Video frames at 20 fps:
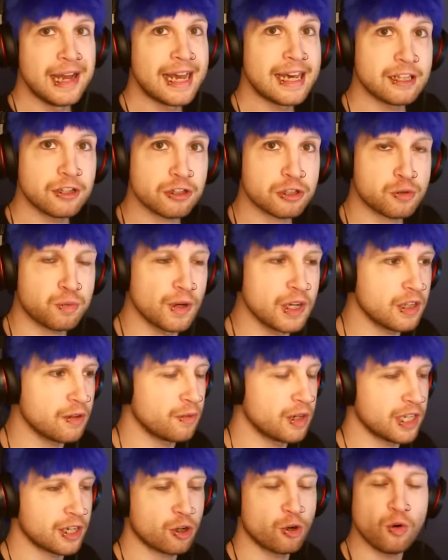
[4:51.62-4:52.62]
he looks really,
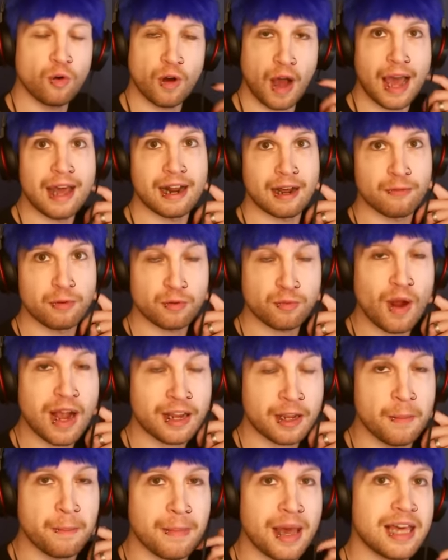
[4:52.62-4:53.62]
really cool, and I would
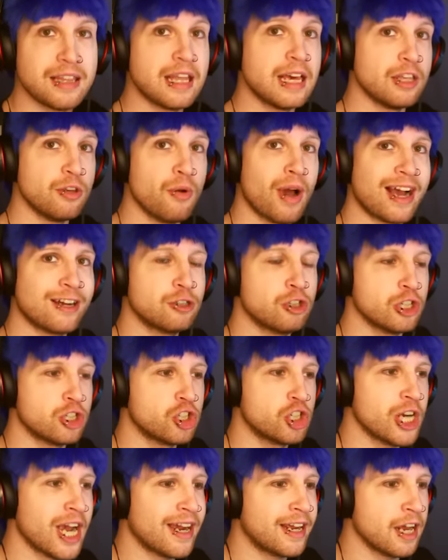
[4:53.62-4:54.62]
recommend that you actually
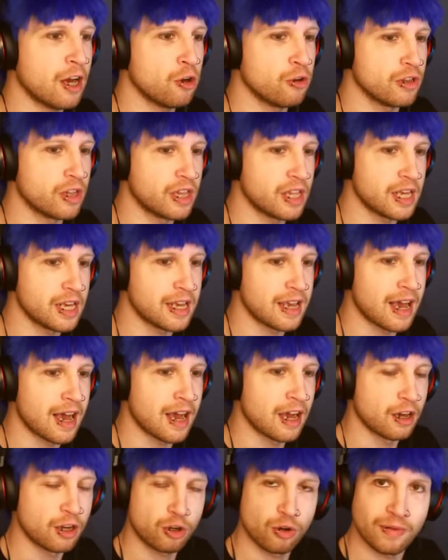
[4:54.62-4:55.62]
check out the
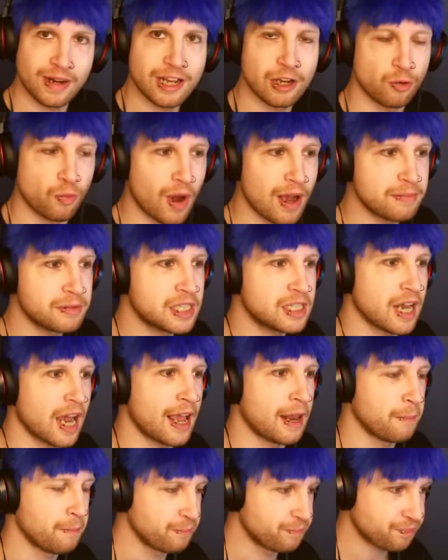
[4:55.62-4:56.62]
uh, Korean
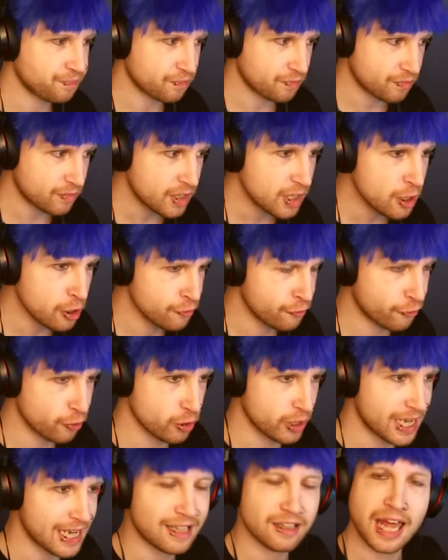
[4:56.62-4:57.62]
website
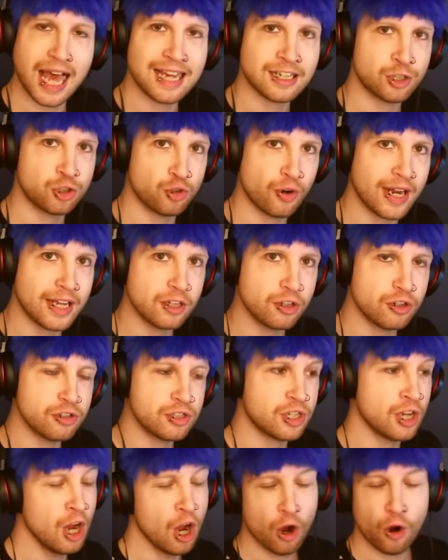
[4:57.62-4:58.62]
for the class
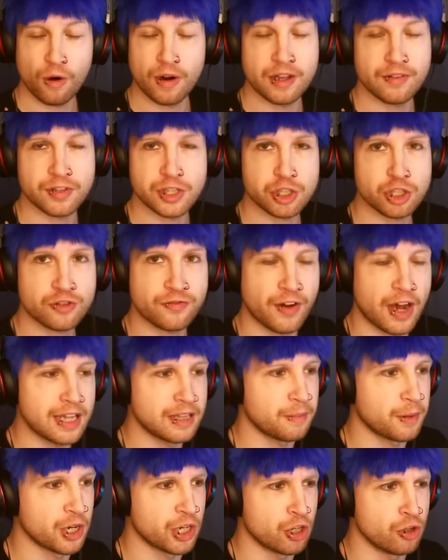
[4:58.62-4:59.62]
trailers, or even just
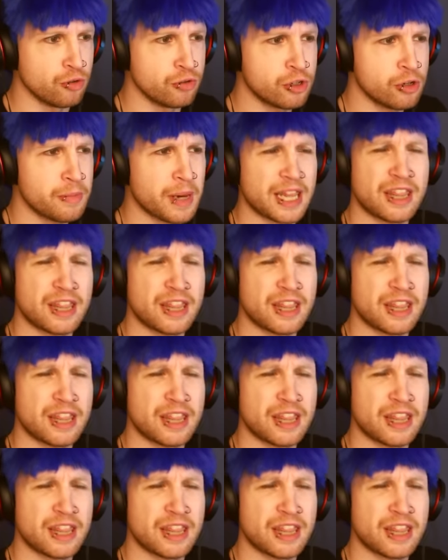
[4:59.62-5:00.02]
find them on YouTube.